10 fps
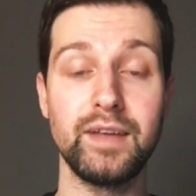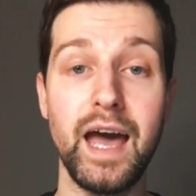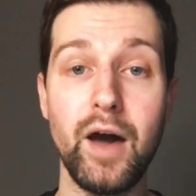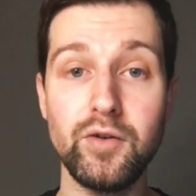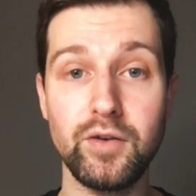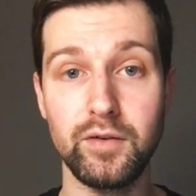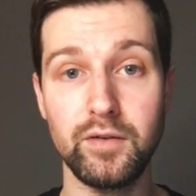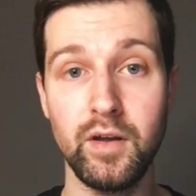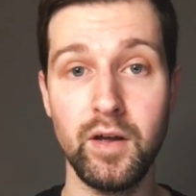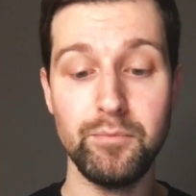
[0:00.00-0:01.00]
how you can
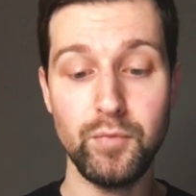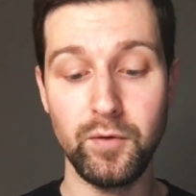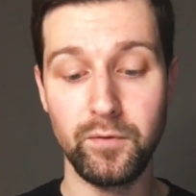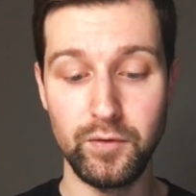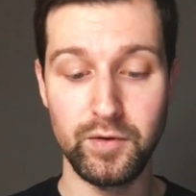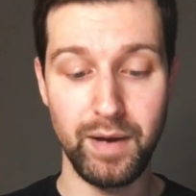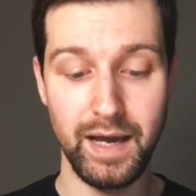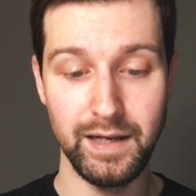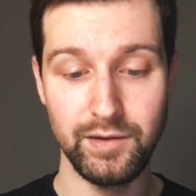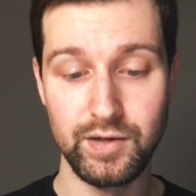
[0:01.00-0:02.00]
move through the
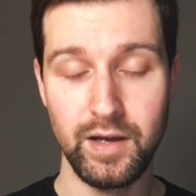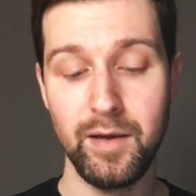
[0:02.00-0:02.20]
page.